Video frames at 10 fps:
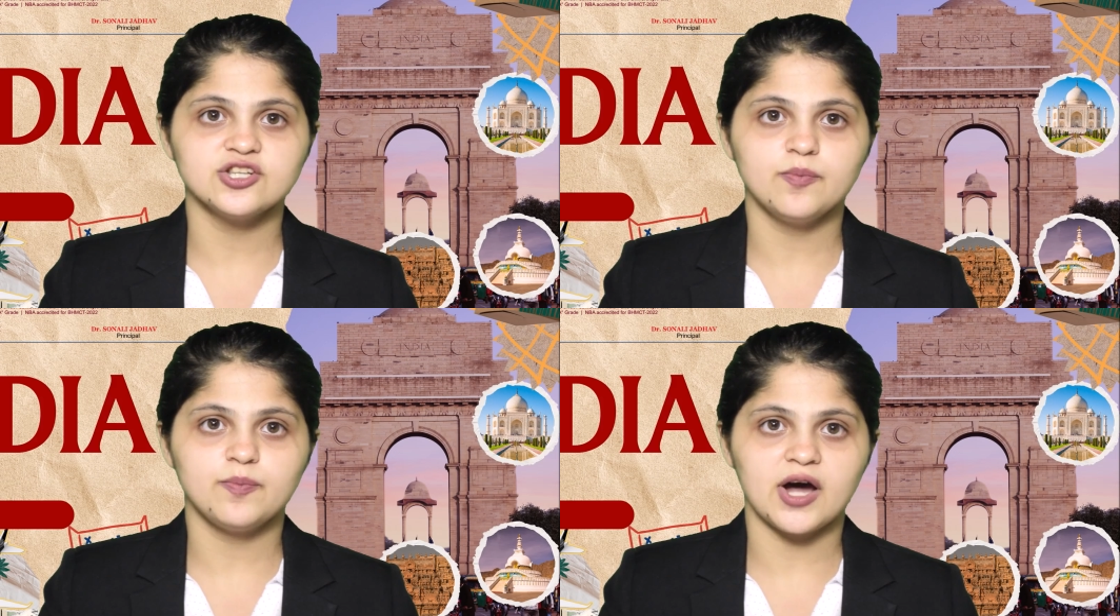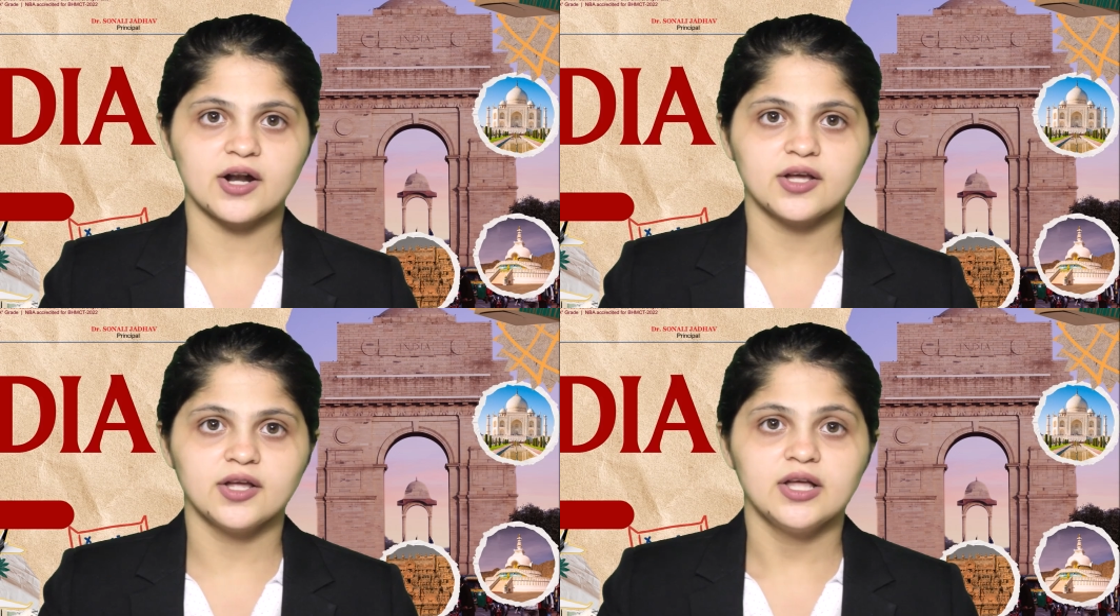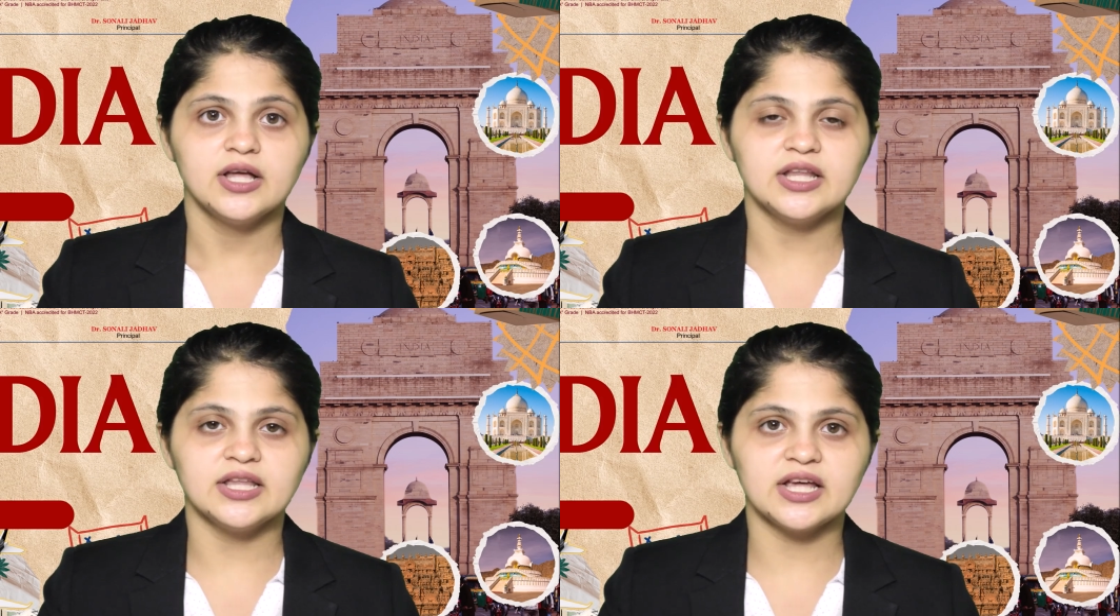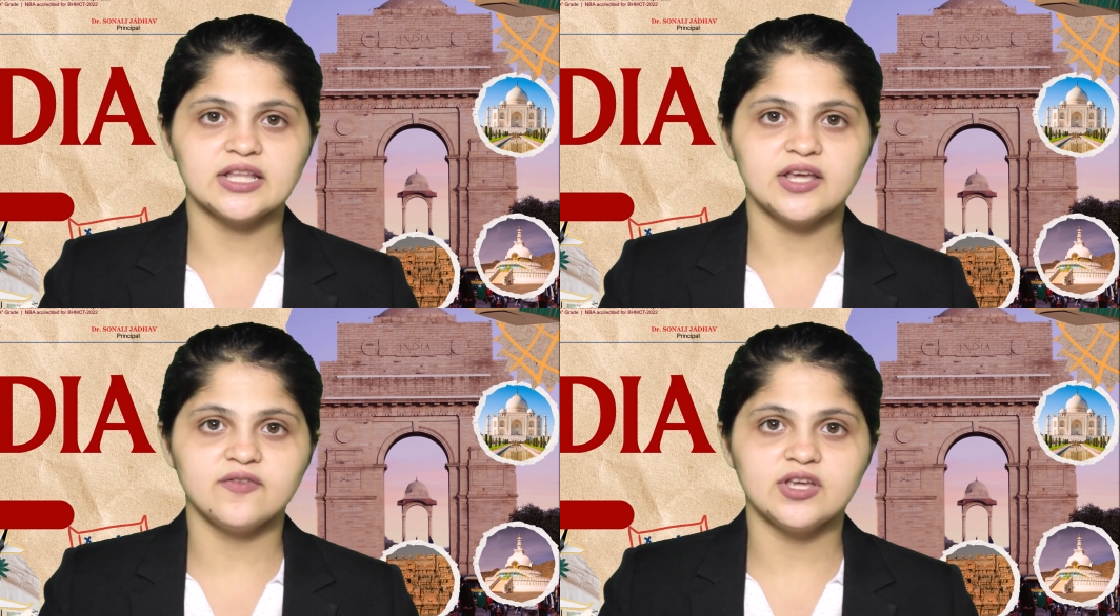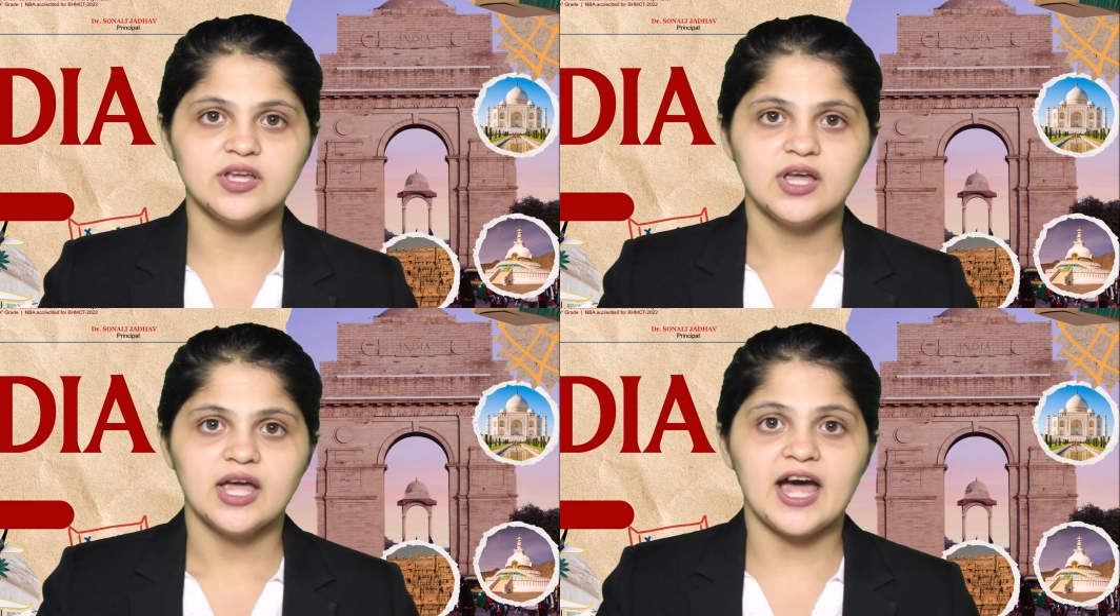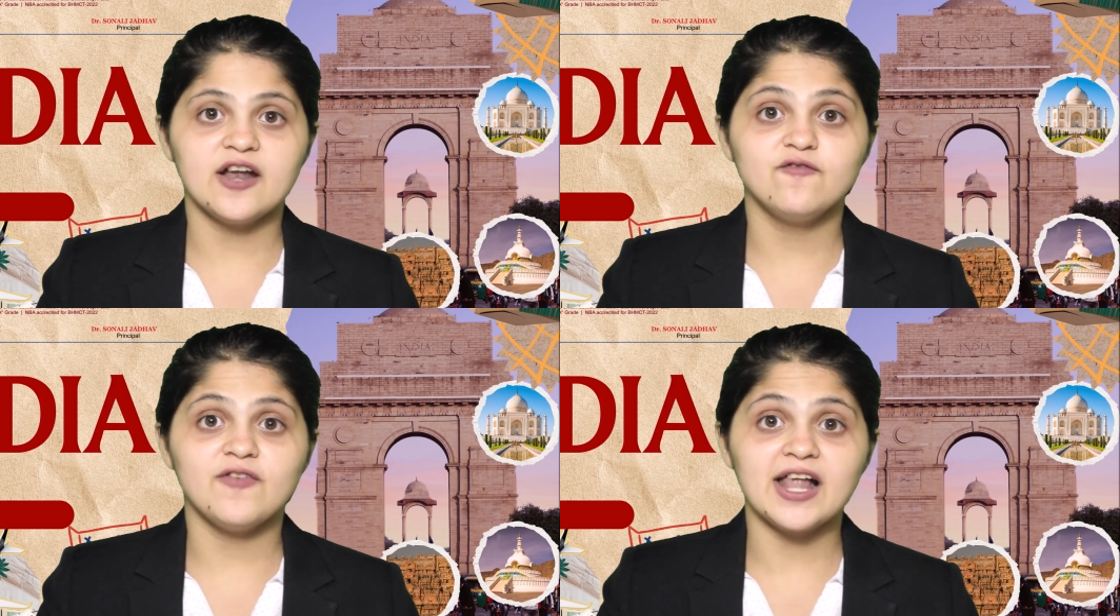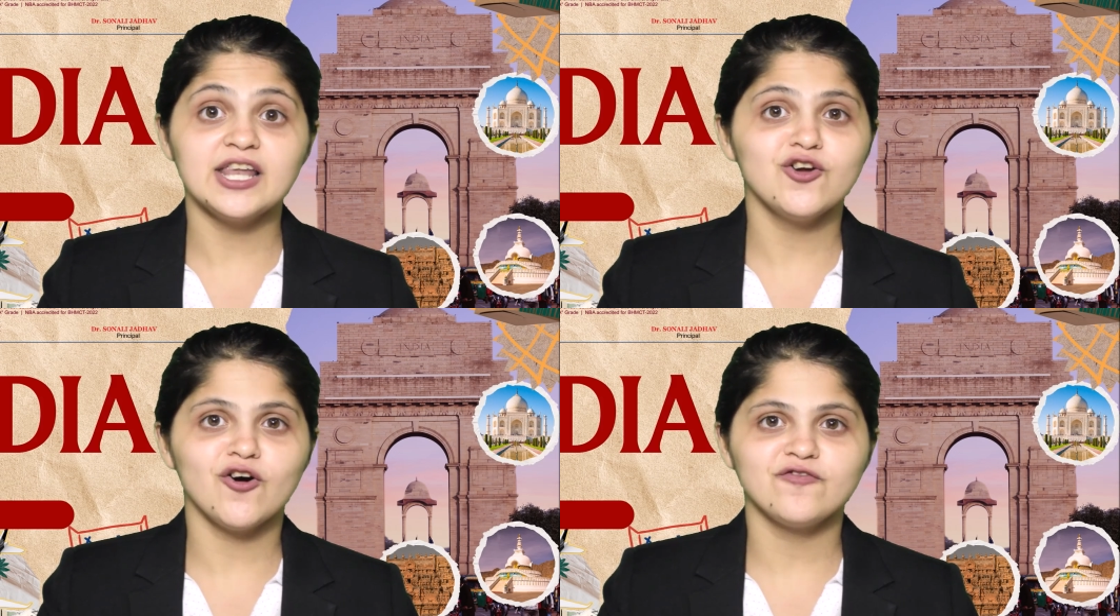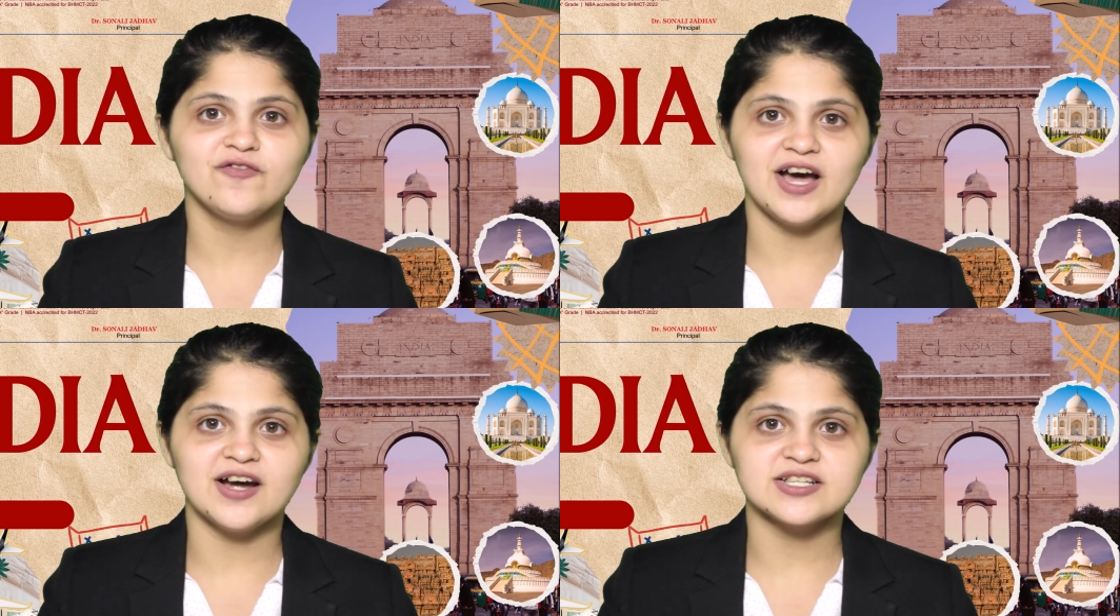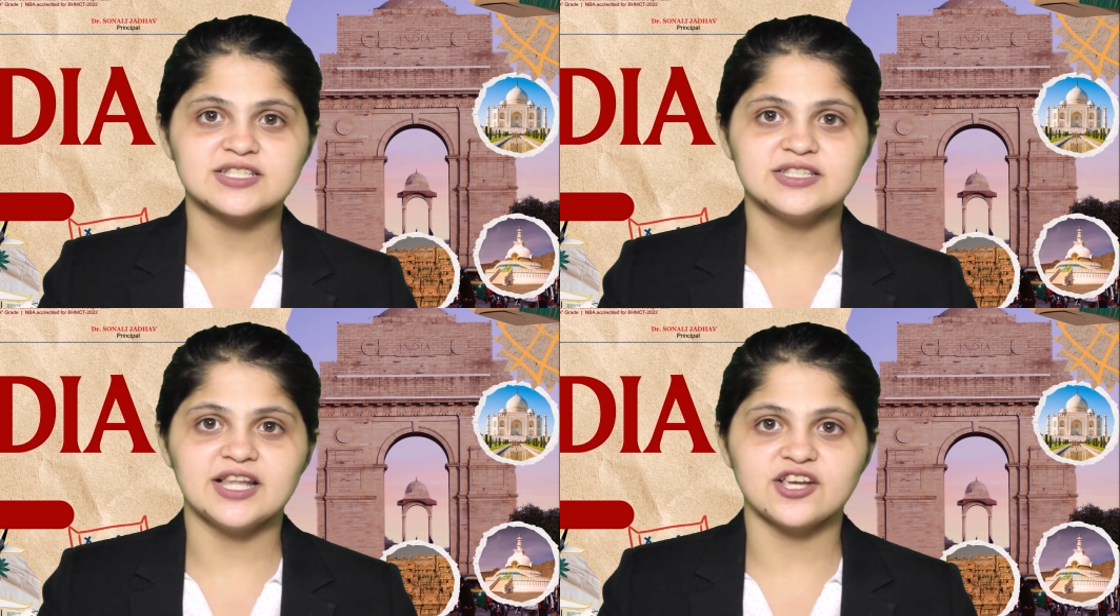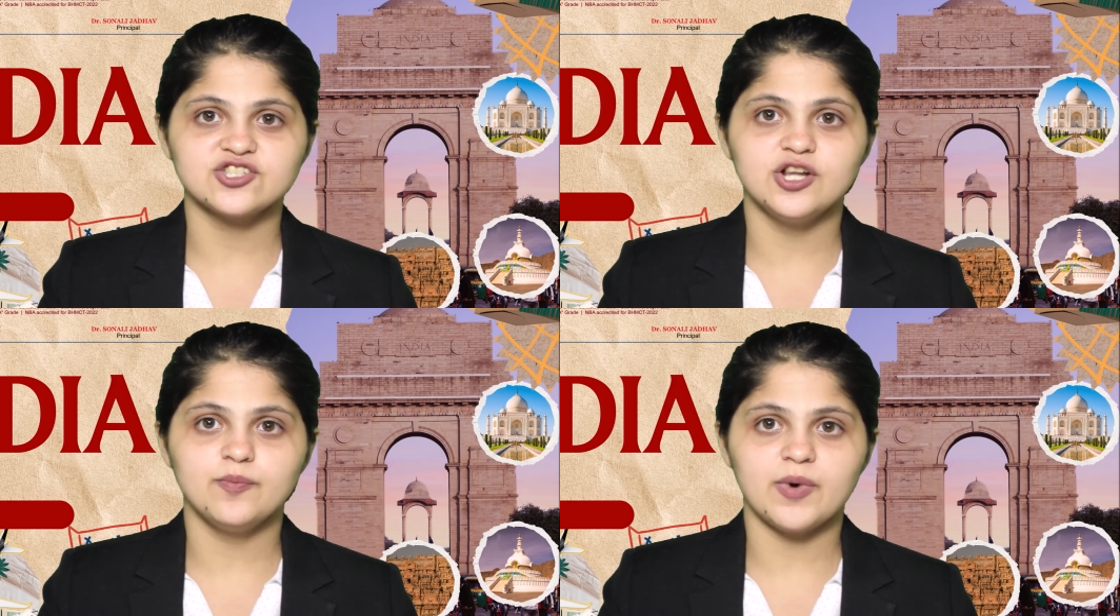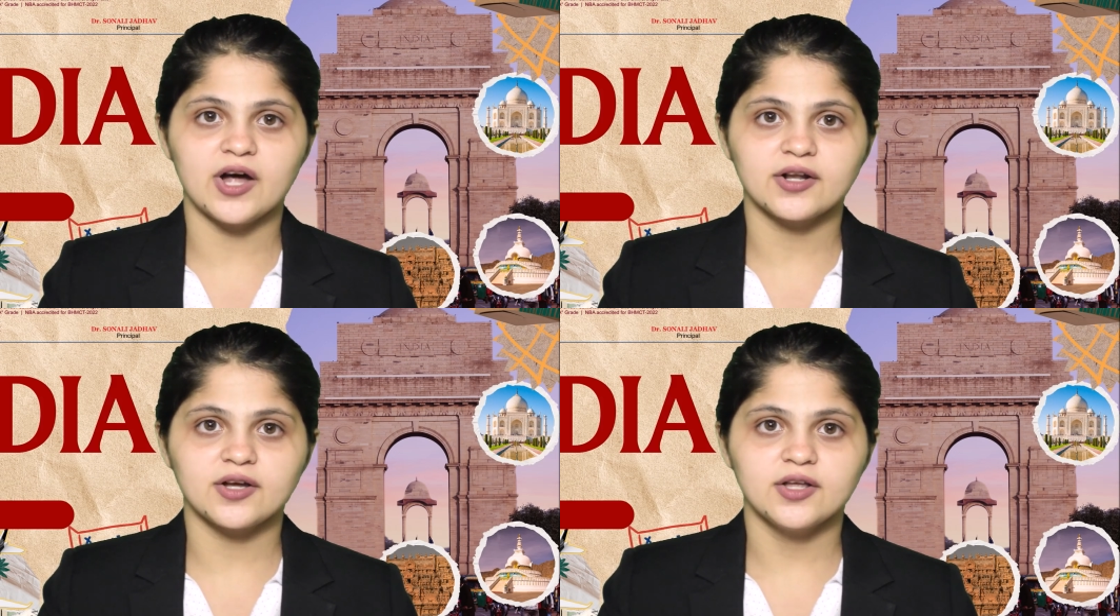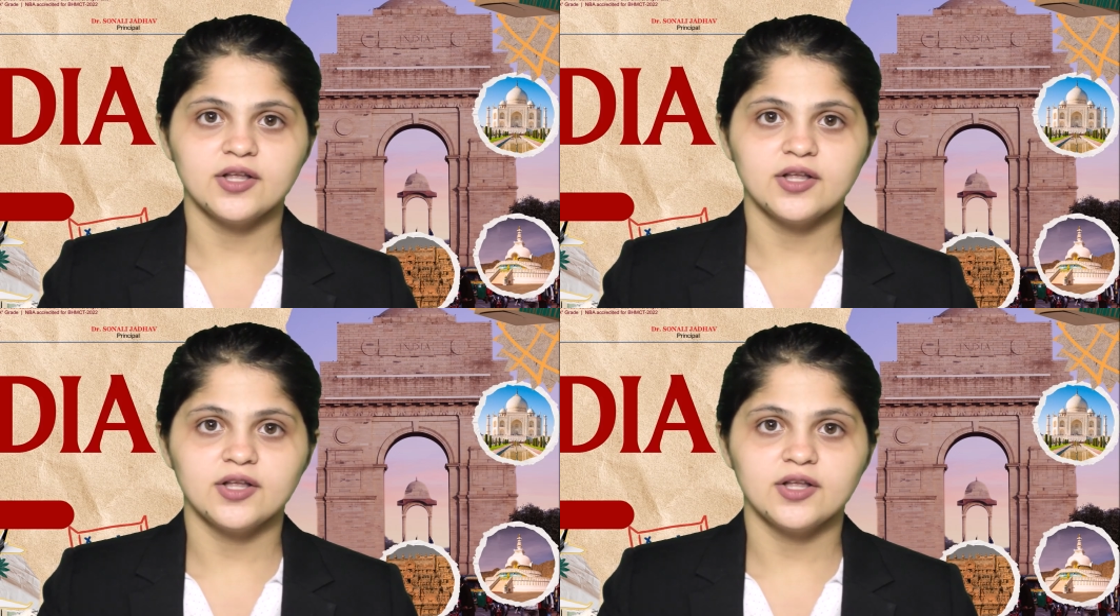Park, Nanda Devi and Valley of Flowers National Park,